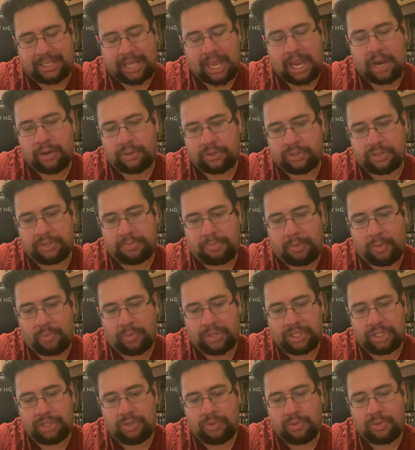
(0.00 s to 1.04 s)
characters, but
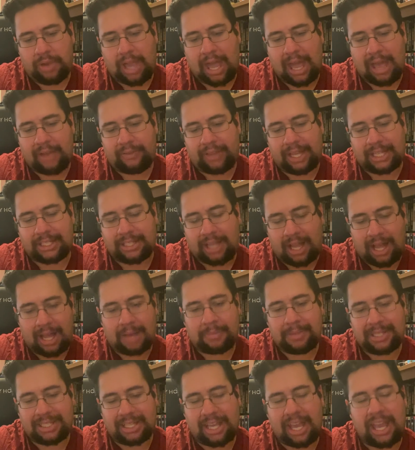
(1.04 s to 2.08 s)
when you have, like,
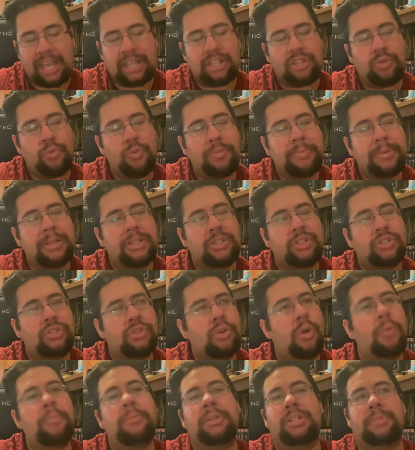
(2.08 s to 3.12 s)
Tommy, it would have been
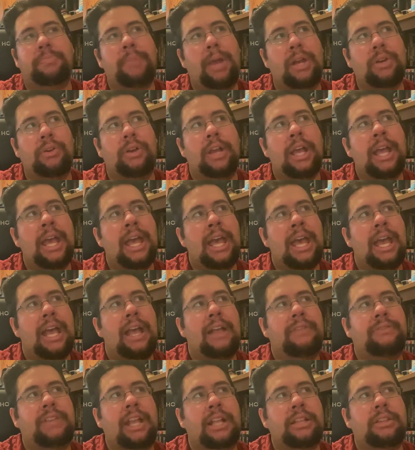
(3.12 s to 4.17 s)
so much better
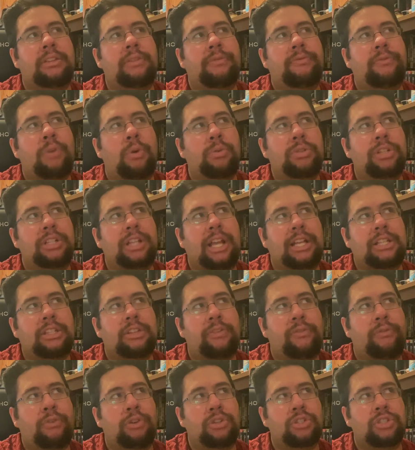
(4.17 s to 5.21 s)
if they devoted, like,
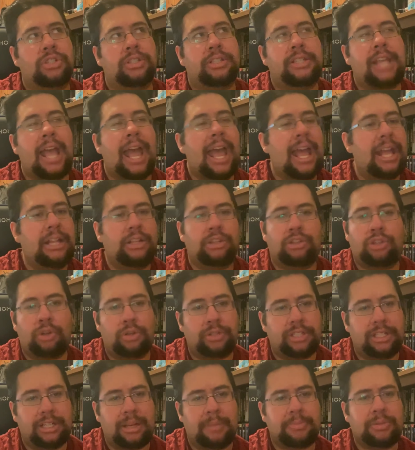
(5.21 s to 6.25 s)
the first 10,
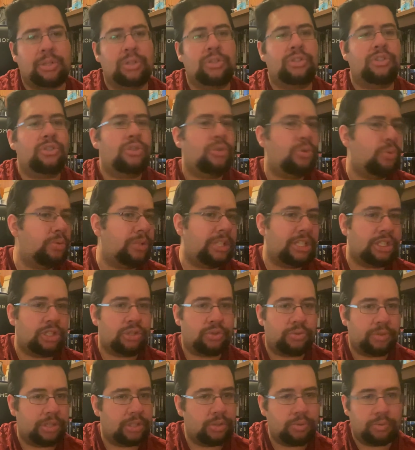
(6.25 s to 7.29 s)
13 episodes to these
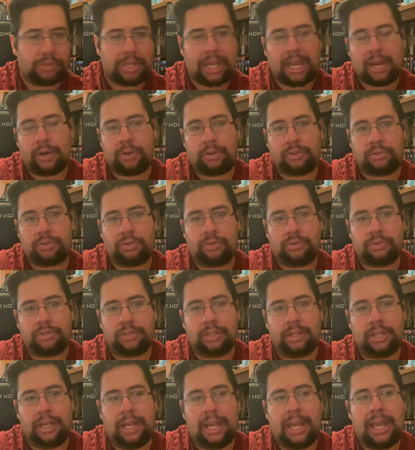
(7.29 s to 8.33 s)
three new characters
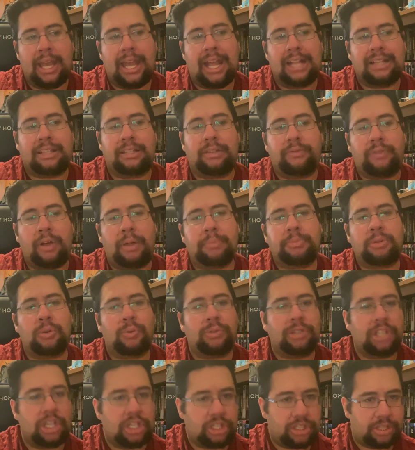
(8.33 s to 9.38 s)
and to develop their
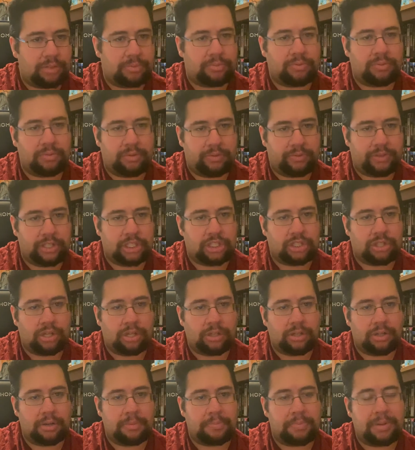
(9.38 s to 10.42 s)
relationships with each
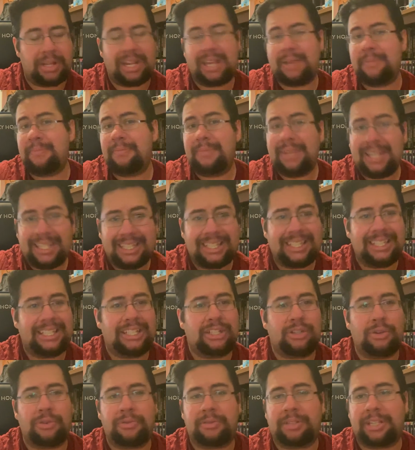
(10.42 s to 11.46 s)
other. But immediately,
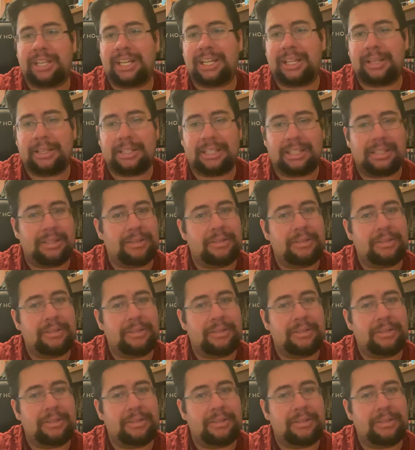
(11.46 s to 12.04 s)
they're getting